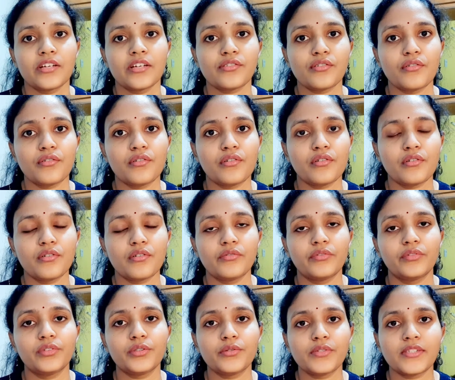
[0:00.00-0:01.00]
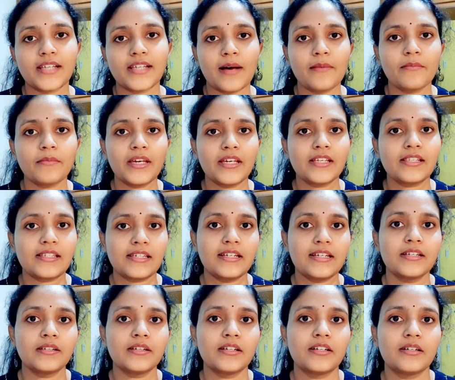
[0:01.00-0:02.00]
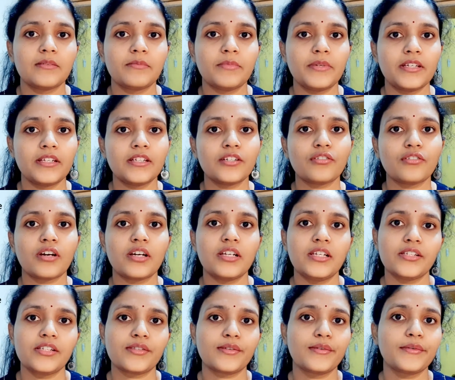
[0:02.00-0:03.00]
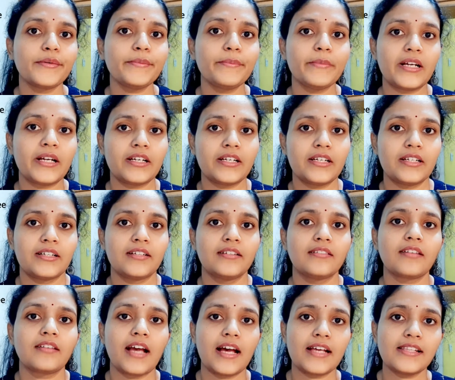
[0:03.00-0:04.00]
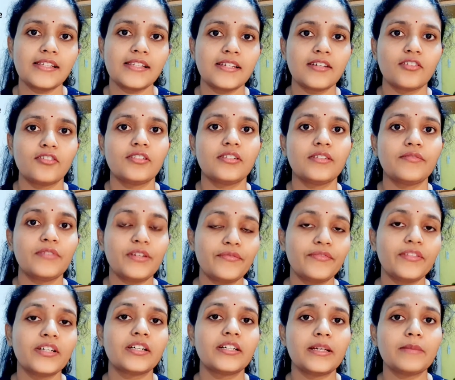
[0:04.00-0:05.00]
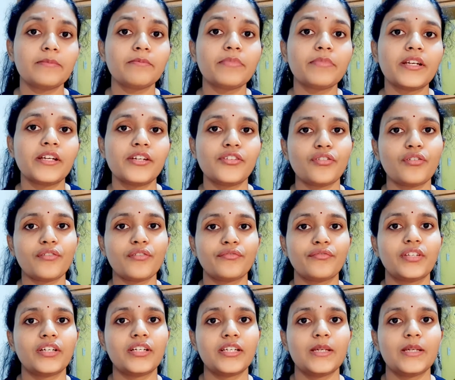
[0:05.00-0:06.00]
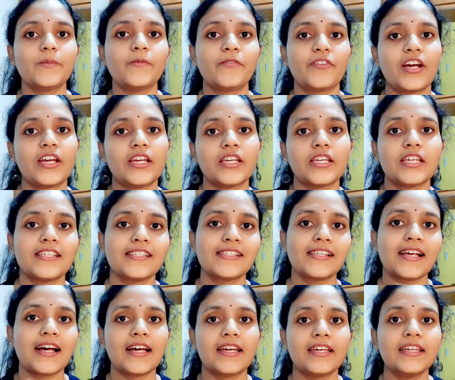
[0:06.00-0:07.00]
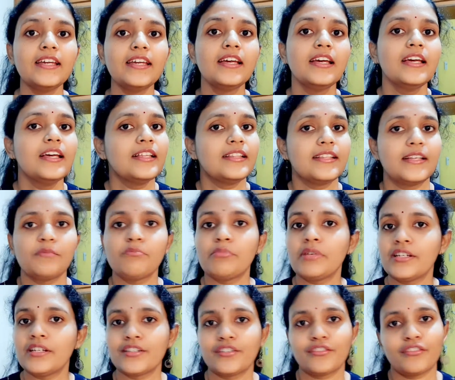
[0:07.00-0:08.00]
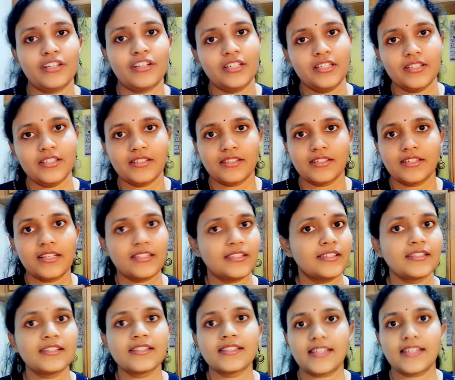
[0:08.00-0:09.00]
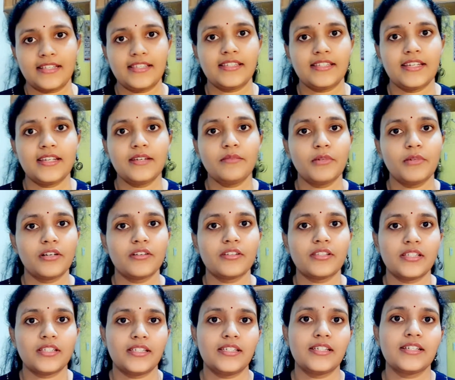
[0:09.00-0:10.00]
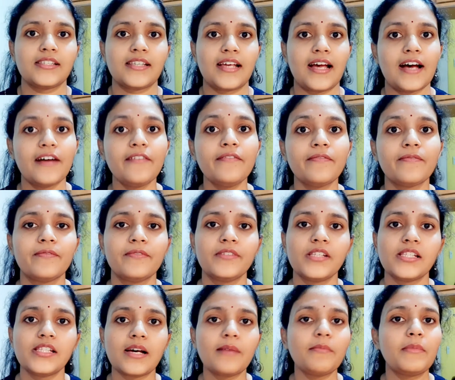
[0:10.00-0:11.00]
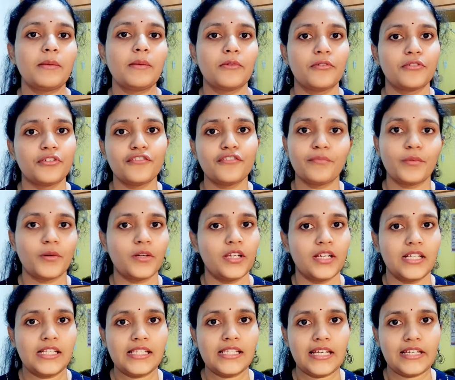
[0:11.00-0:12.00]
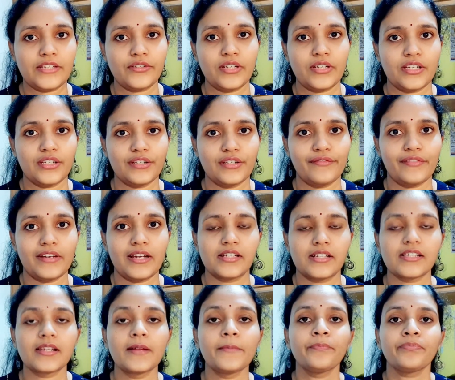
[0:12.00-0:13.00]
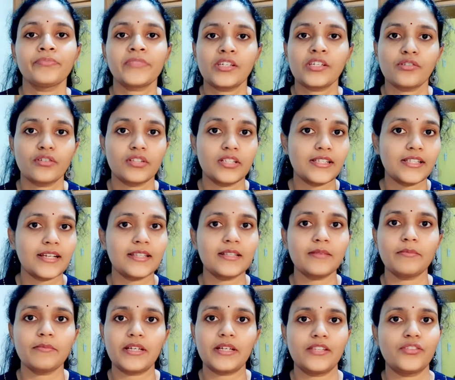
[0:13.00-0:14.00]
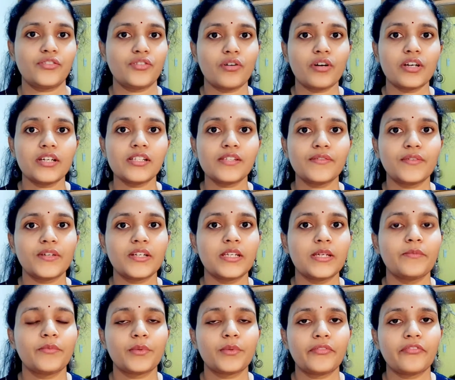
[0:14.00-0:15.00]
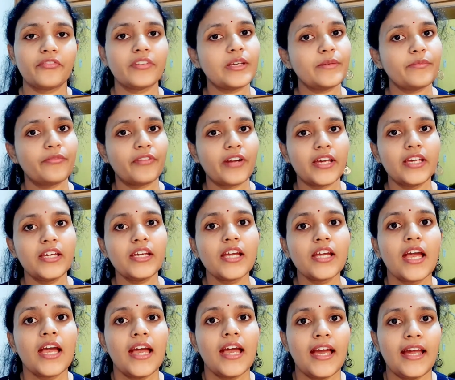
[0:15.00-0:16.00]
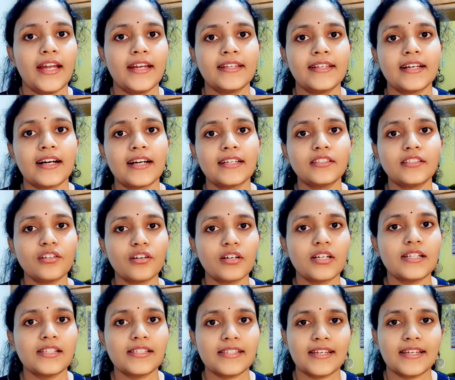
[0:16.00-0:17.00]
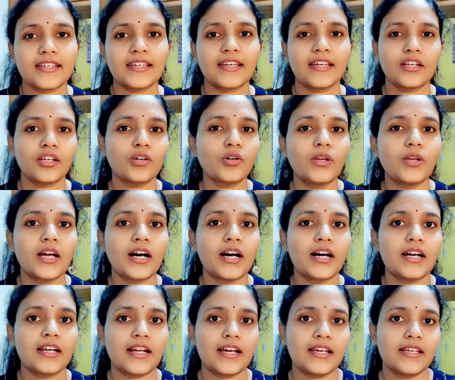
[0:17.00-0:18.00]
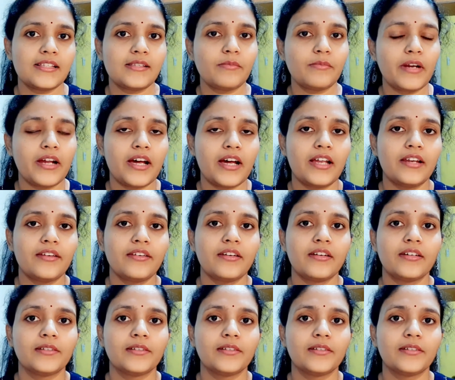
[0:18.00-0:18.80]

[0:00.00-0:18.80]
So to some extent peanut oil is good, but if the temperature the deep frying is high, then peanut oil doesn't sustain, because it does have some amount of polyunsaturated fats. So these are the best oils for deep frying. And the other oils like canola, rice bran,